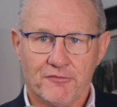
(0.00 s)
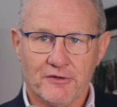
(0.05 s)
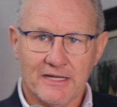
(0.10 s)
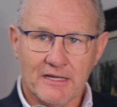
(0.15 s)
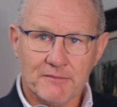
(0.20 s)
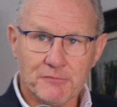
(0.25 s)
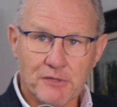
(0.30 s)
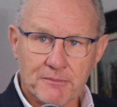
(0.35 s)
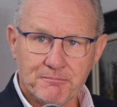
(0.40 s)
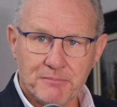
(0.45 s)
For a
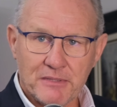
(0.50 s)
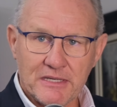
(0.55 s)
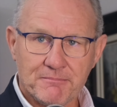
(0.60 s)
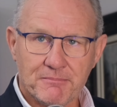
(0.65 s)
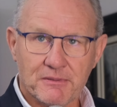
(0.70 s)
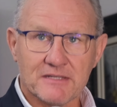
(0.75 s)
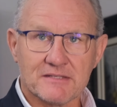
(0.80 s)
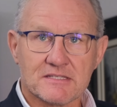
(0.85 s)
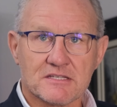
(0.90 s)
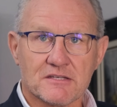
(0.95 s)
number of
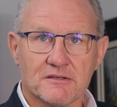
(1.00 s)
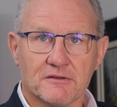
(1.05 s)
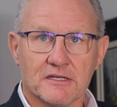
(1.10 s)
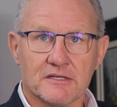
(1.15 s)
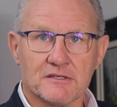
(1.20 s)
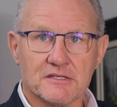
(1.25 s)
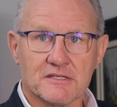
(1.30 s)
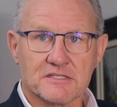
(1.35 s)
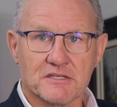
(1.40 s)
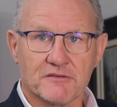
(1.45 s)
people, it's a,
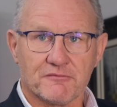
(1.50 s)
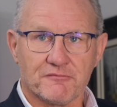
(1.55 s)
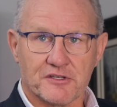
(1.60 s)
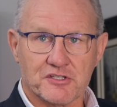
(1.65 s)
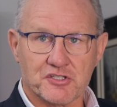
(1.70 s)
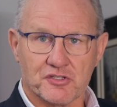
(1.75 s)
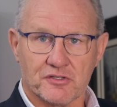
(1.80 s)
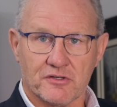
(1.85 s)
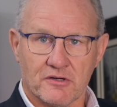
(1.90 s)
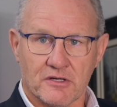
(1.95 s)
it's a
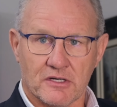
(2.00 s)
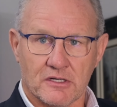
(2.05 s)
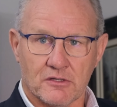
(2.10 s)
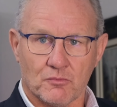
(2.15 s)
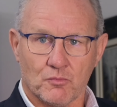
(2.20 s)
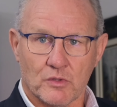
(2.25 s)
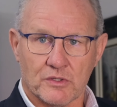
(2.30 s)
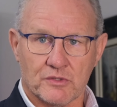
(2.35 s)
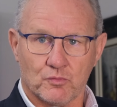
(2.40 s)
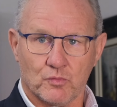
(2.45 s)
vision
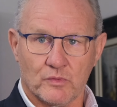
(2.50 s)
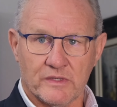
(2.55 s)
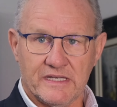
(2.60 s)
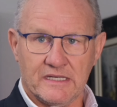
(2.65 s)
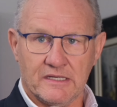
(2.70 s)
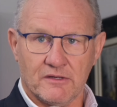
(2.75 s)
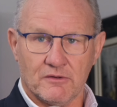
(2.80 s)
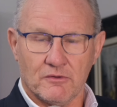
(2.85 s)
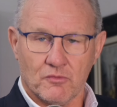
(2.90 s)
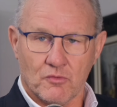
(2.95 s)
around what
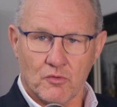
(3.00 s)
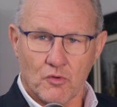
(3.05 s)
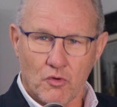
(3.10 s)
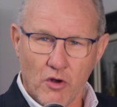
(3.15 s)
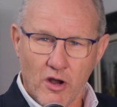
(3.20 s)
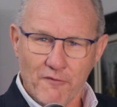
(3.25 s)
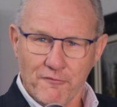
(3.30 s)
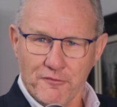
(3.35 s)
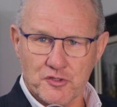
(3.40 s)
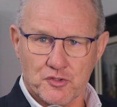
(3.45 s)
we
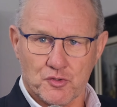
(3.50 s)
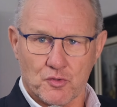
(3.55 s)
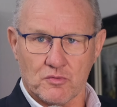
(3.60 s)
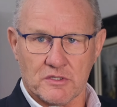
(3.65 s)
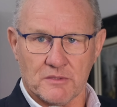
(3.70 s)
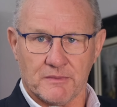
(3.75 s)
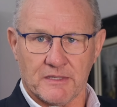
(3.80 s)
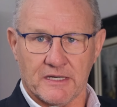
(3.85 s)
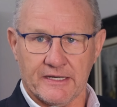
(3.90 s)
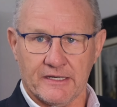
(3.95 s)
often talk
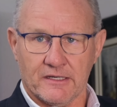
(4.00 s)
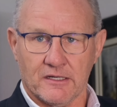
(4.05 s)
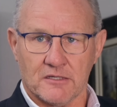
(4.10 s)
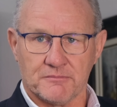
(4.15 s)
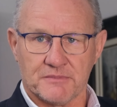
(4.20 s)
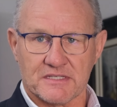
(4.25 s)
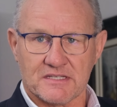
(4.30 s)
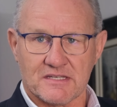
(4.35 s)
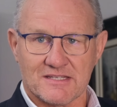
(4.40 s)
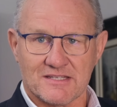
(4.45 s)
about in our
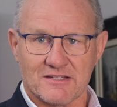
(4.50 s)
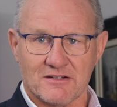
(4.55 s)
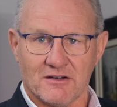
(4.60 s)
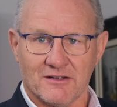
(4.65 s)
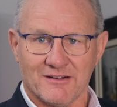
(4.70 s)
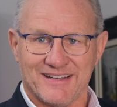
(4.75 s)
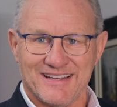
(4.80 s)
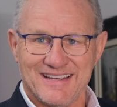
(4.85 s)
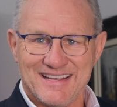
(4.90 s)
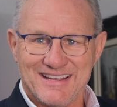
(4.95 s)
business
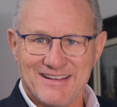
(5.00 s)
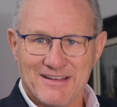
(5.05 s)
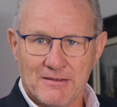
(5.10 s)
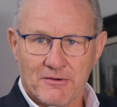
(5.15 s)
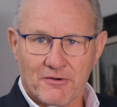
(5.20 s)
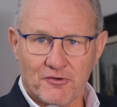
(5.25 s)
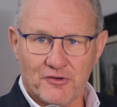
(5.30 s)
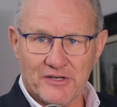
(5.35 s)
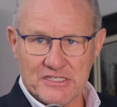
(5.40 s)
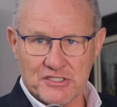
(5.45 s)
around
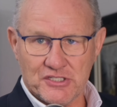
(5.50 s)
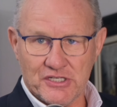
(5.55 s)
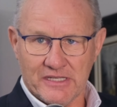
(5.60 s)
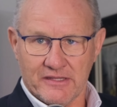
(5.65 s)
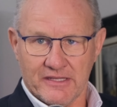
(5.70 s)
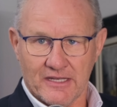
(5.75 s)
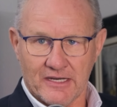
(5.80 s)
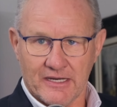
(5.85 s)
reaching the